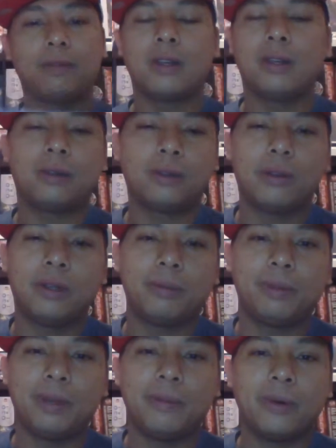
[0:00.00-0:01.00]
I are going to
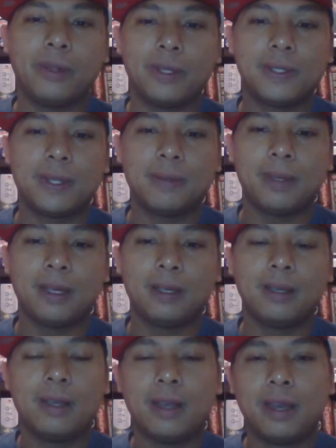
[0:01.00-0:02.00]
play more this Sunday.
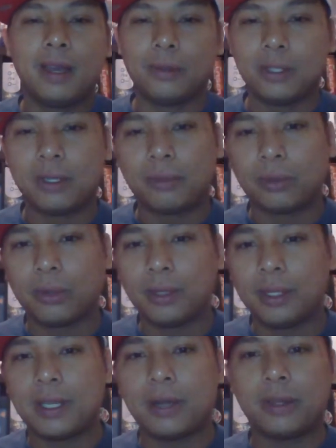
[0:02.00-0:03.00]
And the reason I'm throwing this out